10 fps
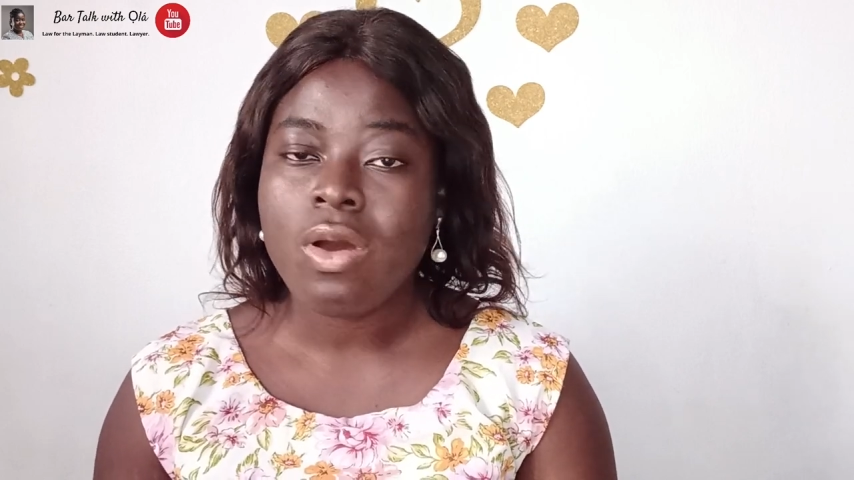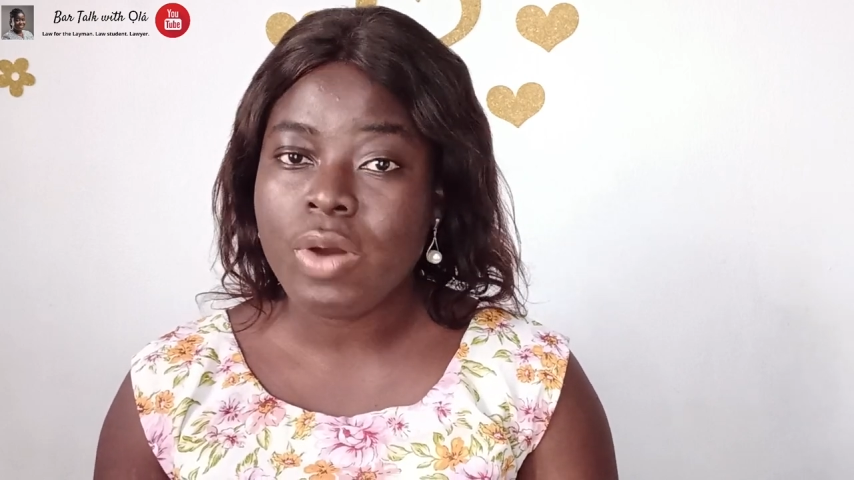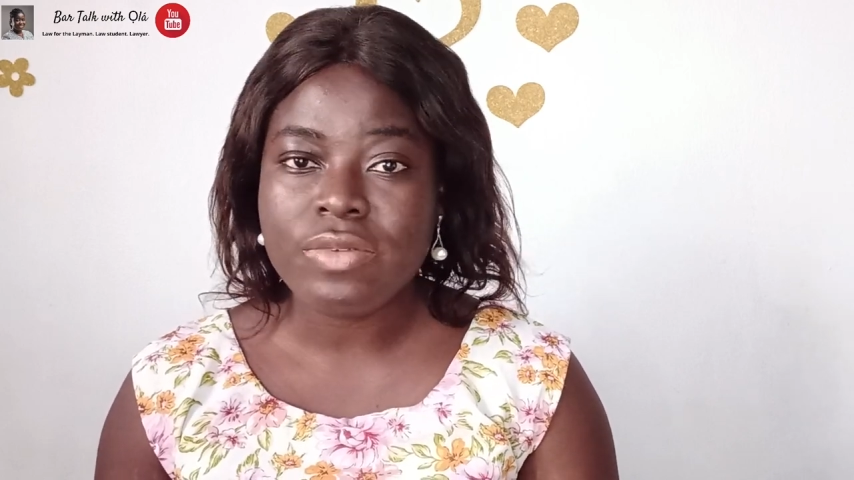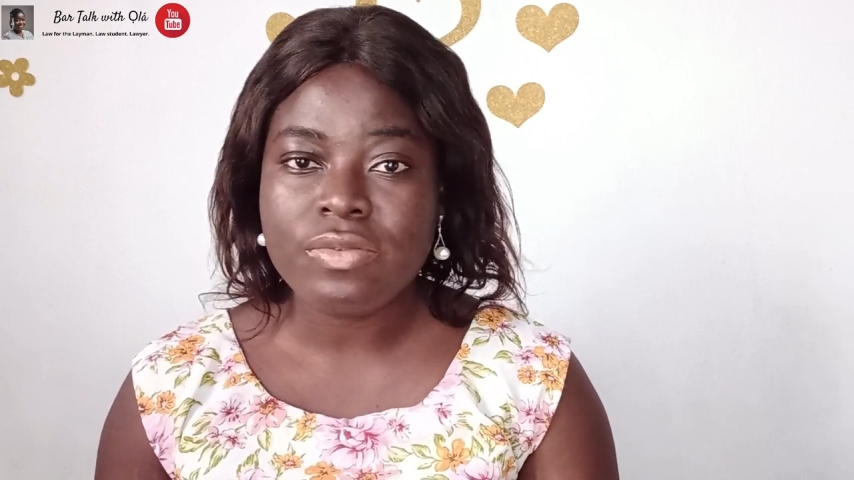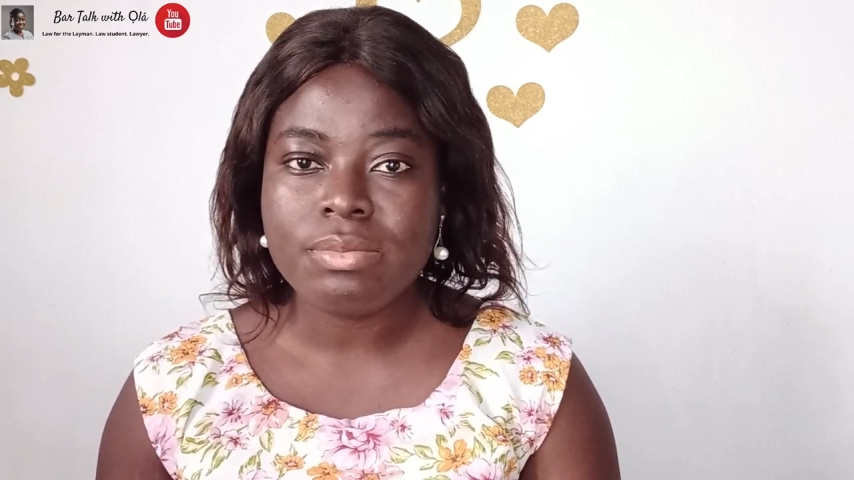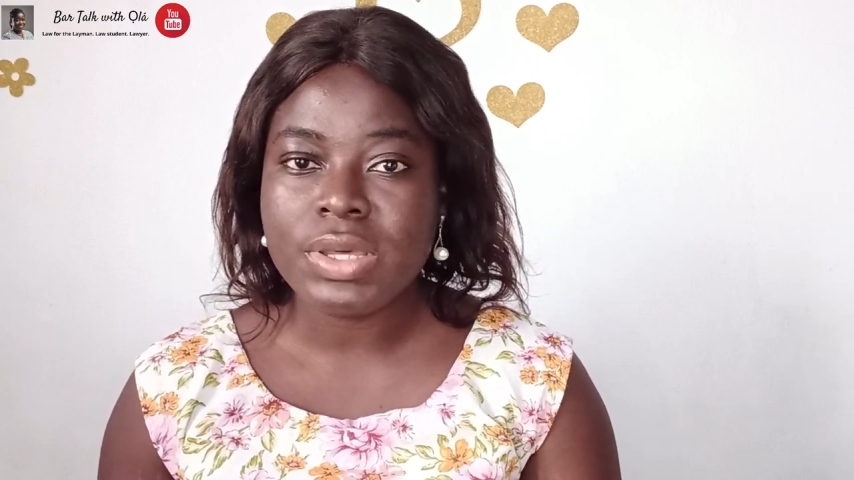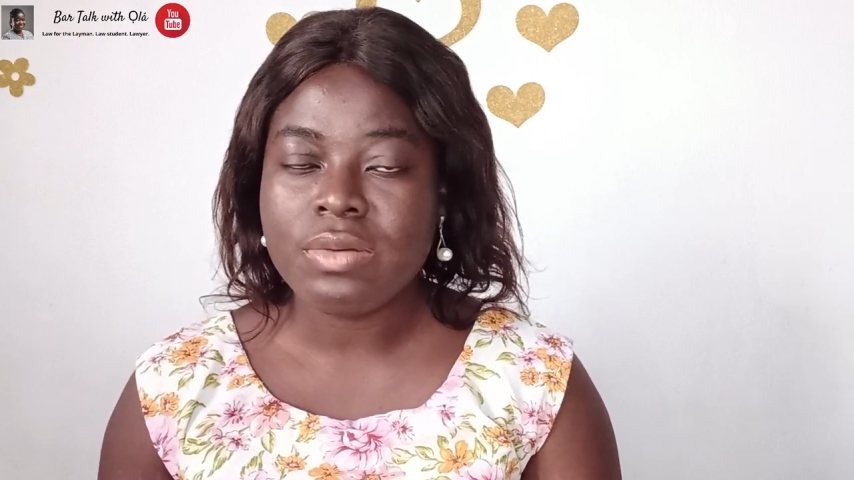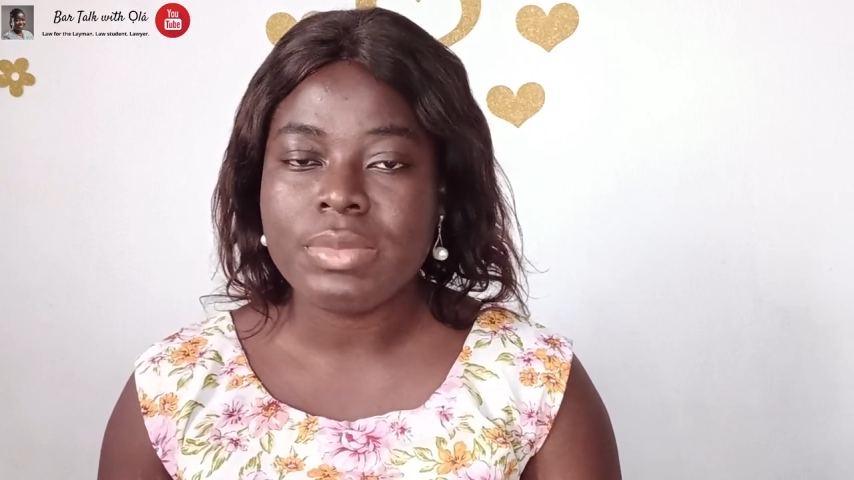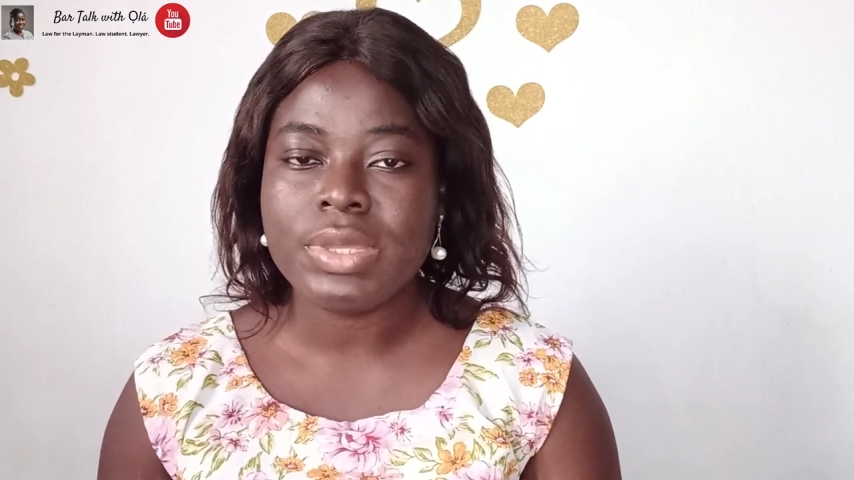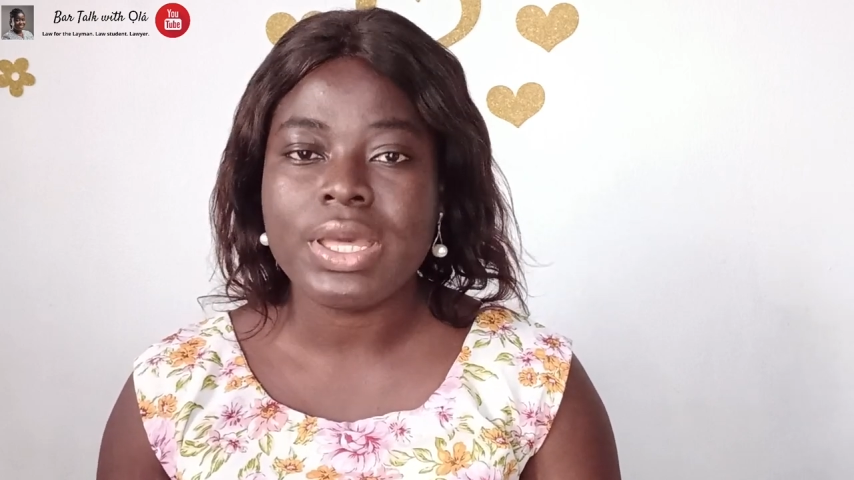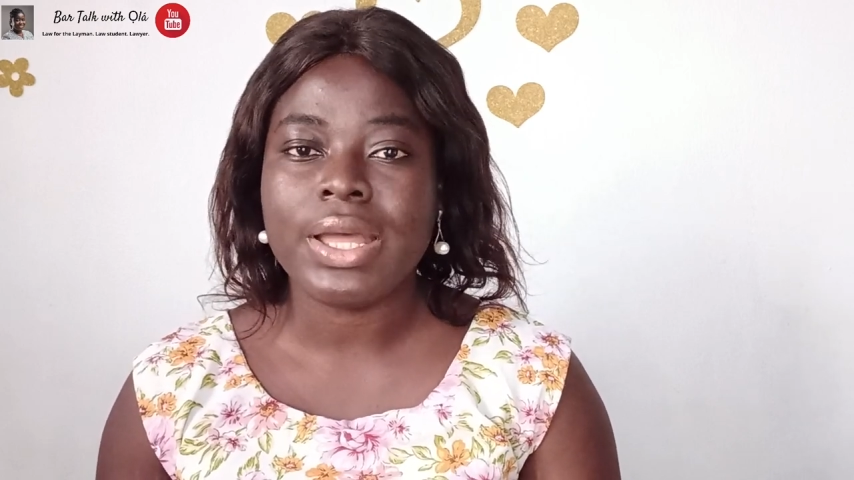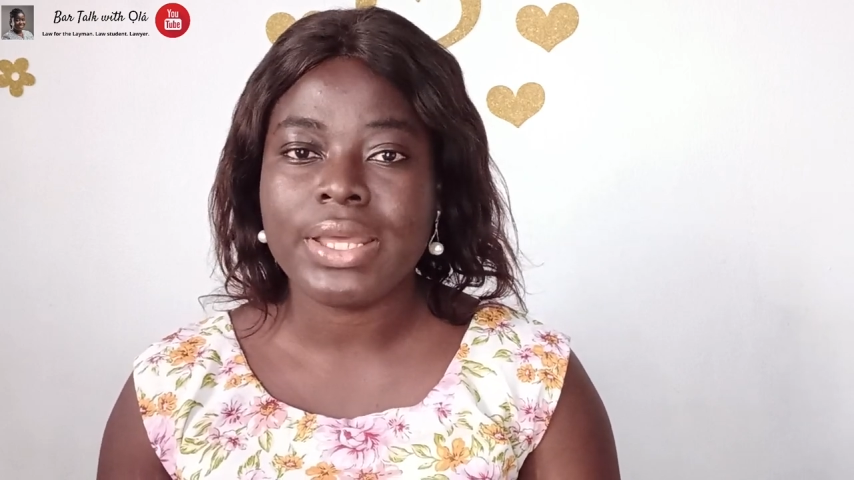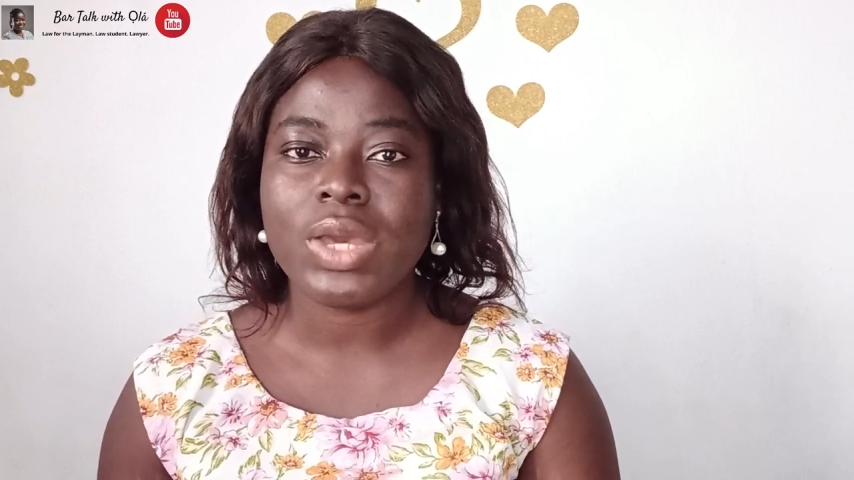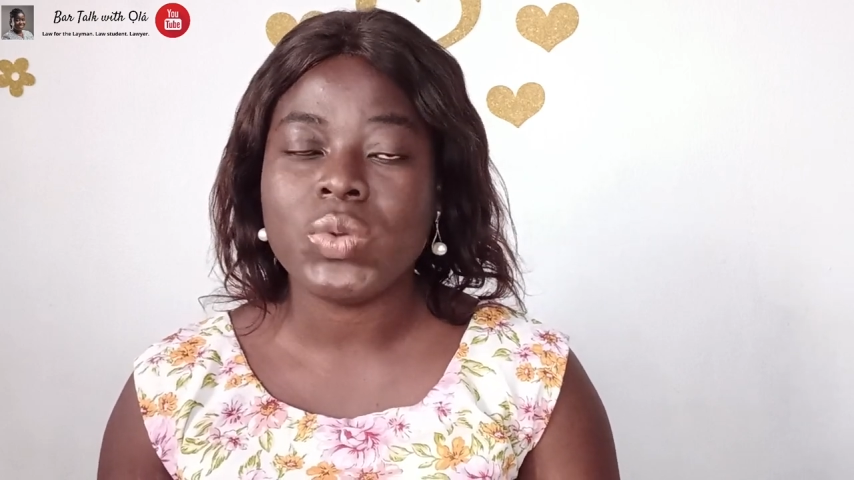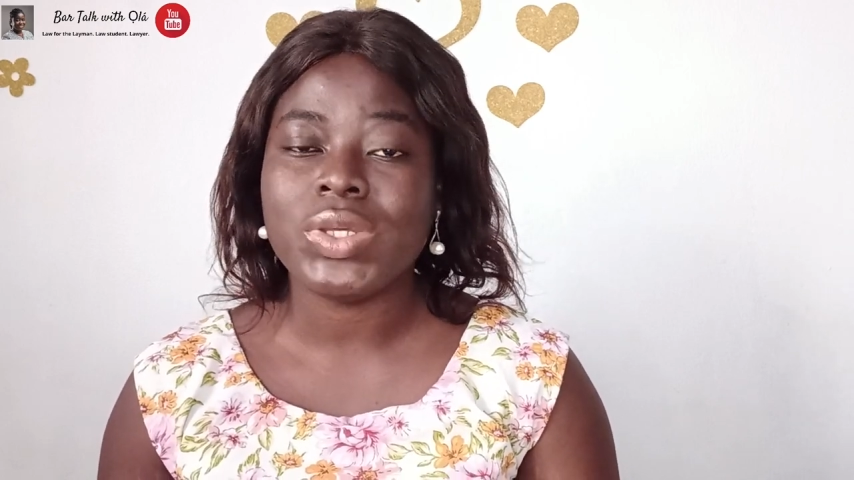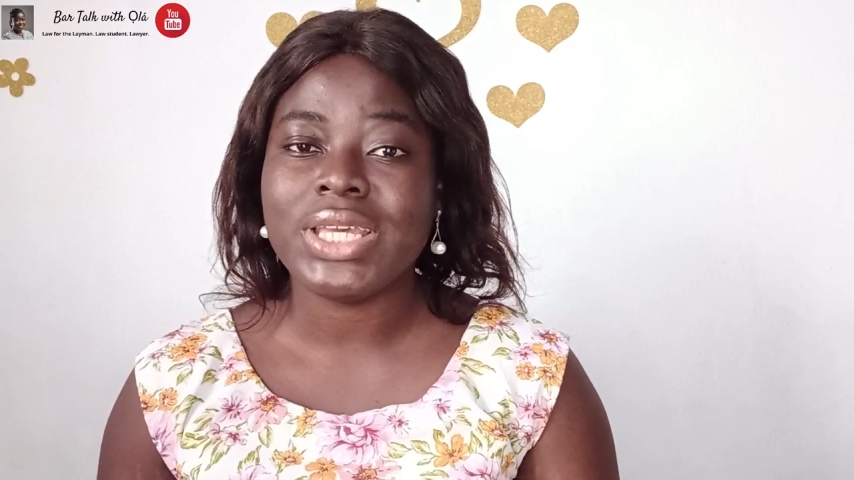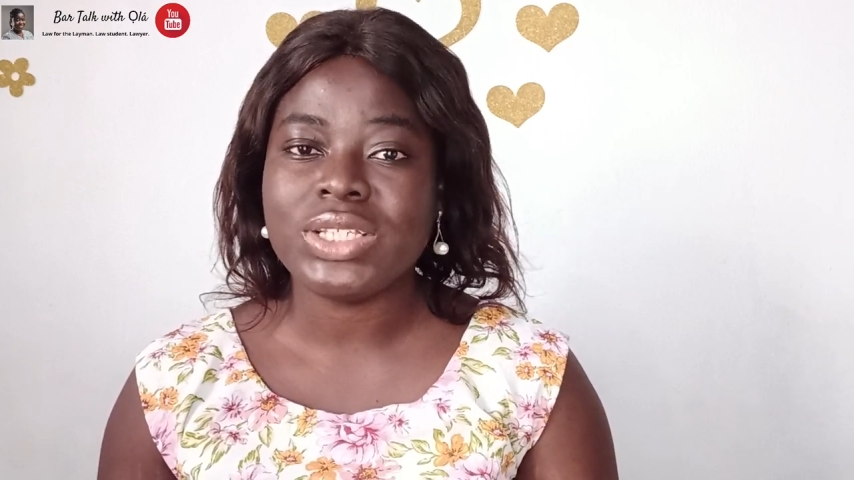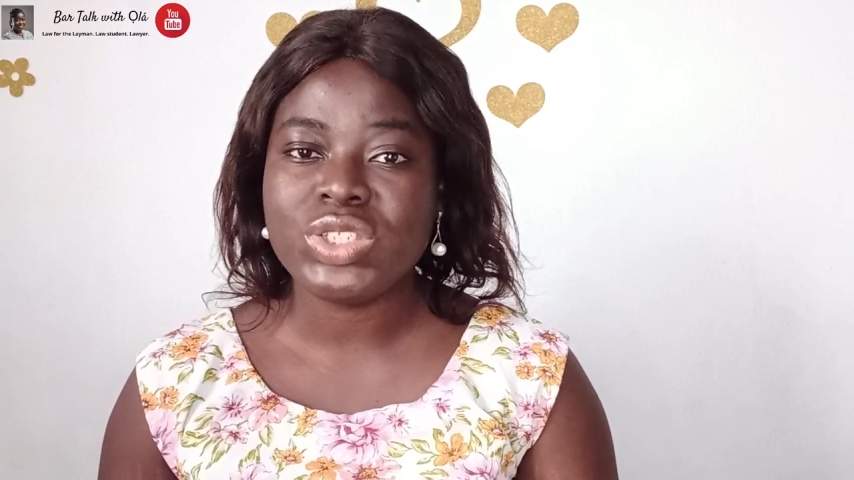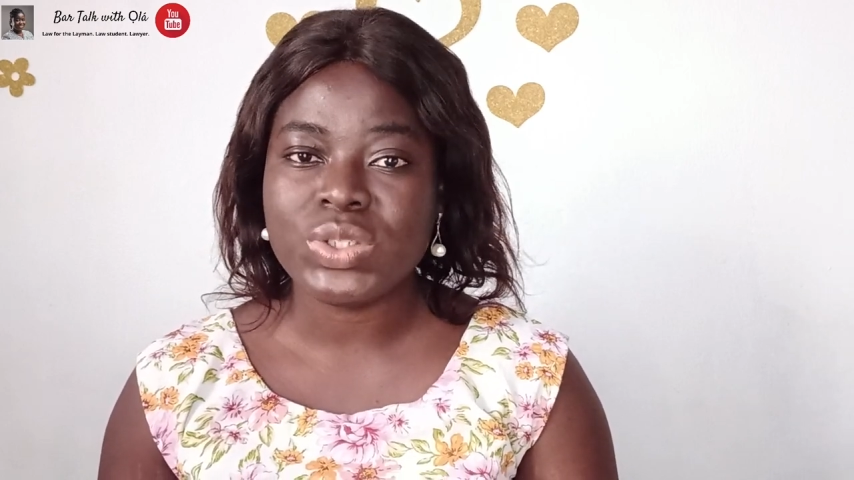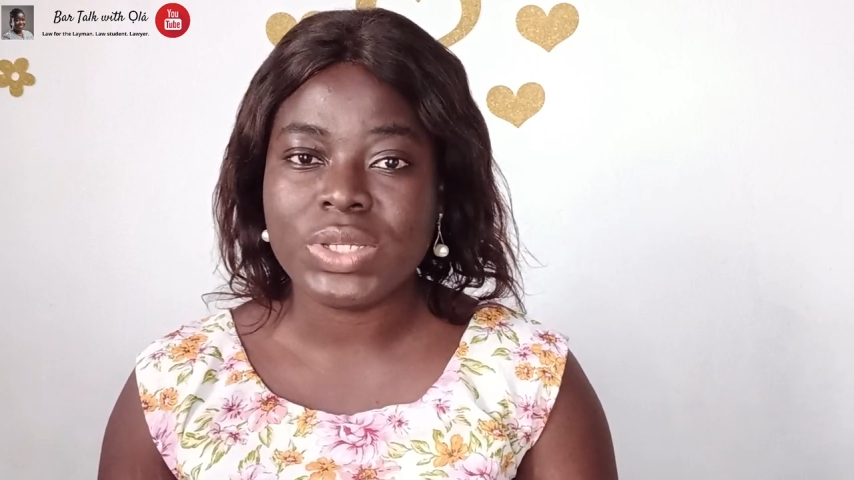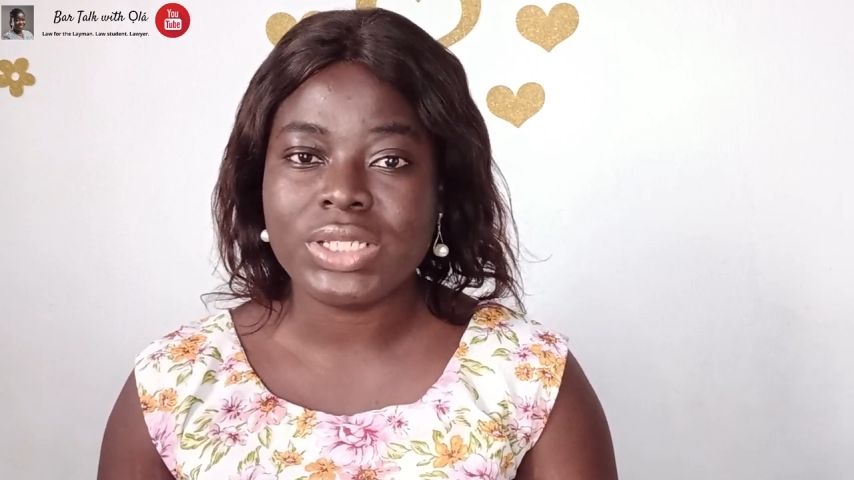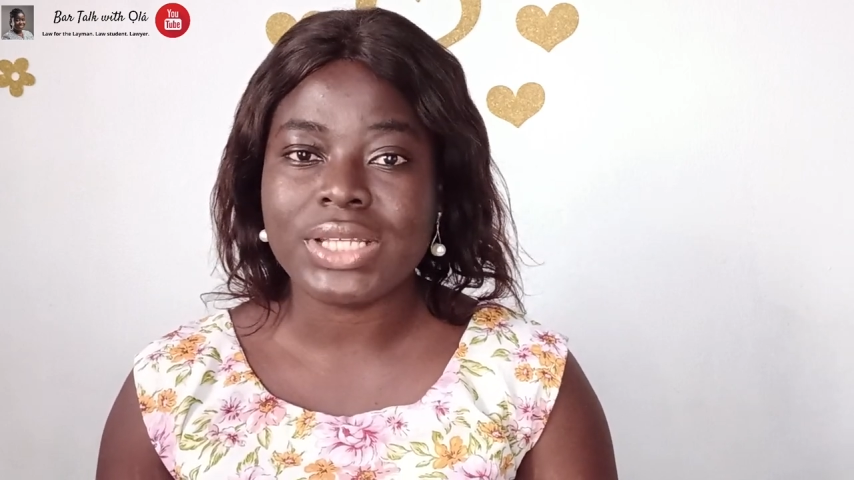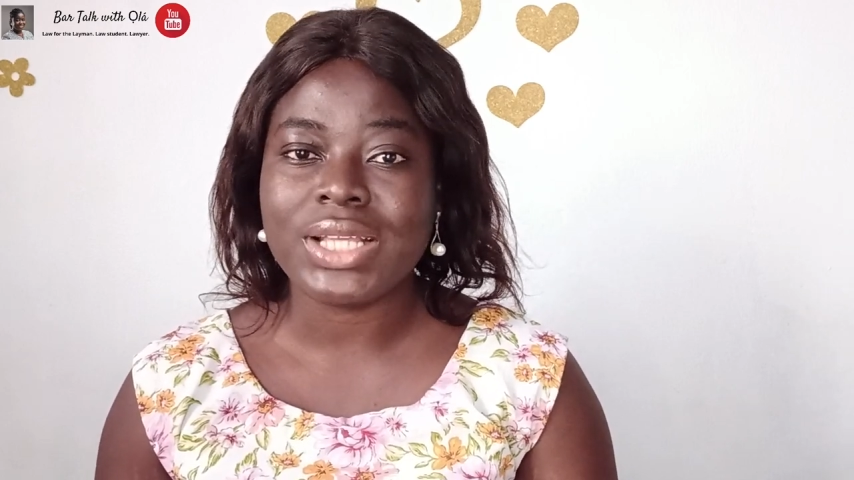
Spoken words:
or even mail me and I will get to it